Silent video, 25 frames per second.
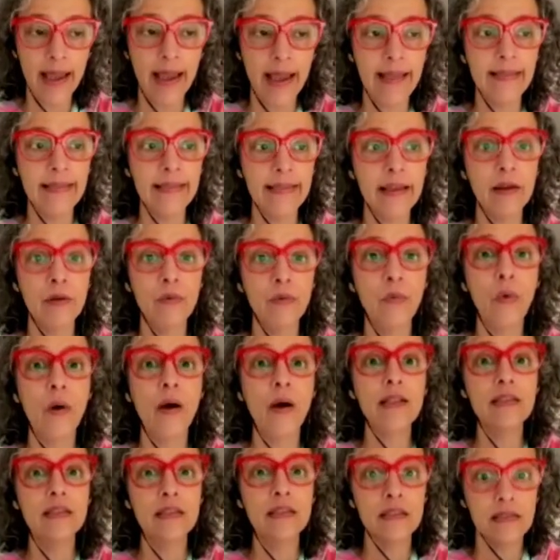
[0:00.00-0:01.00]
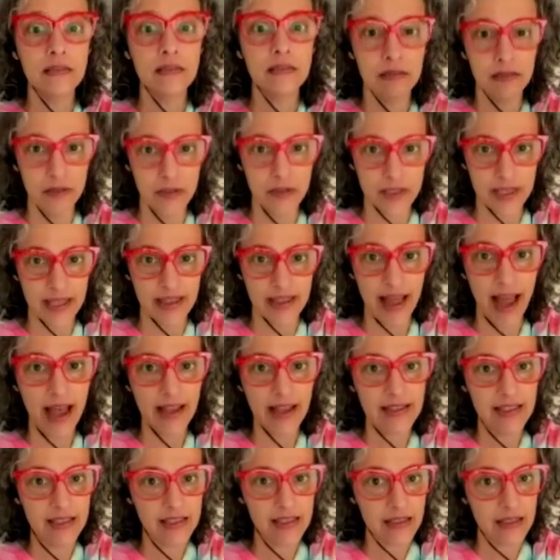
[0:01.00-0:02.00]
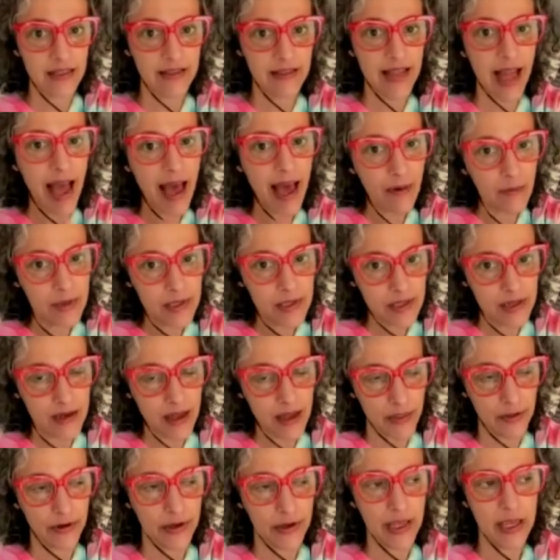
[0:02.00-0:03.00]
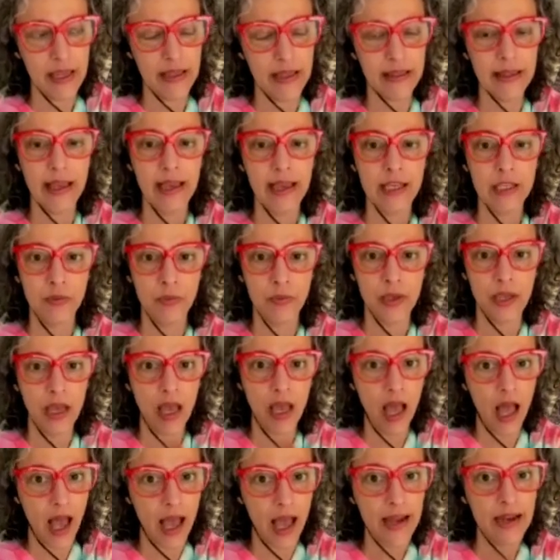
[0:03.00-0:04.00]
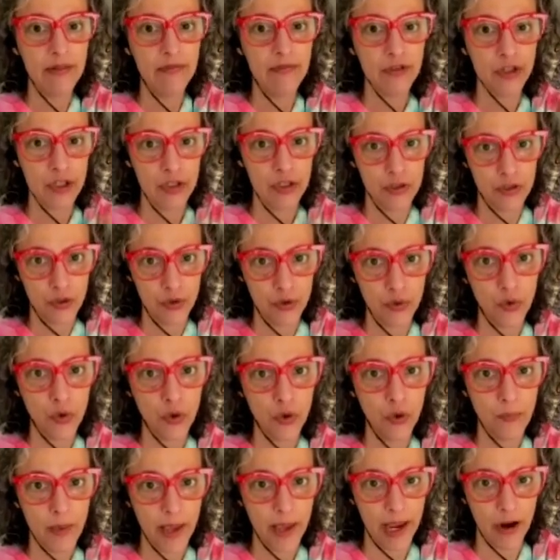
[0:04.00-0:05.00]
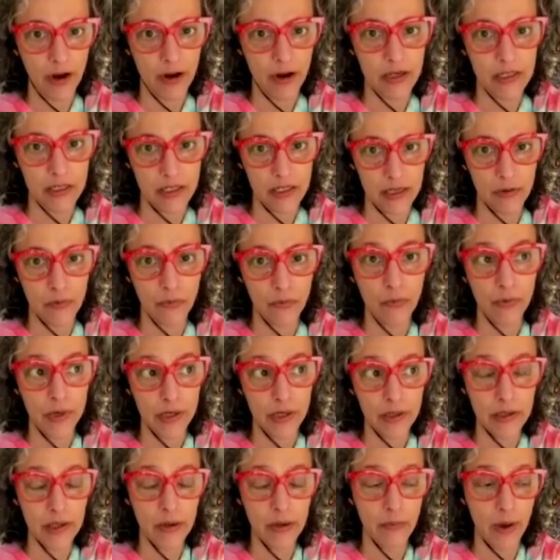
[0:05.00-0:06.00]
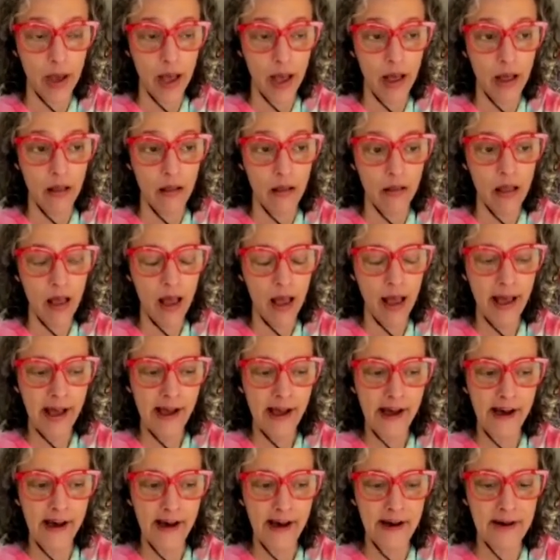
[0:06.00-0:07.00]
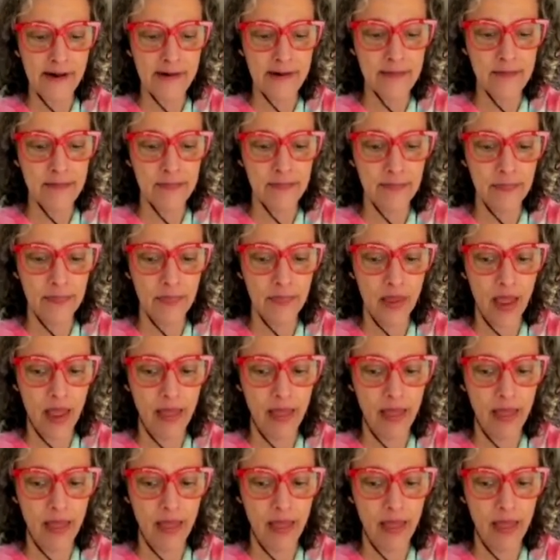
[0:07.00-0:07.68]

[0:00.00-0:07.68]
And then once see that's that was another key thing is we kind of just dual parented really well um,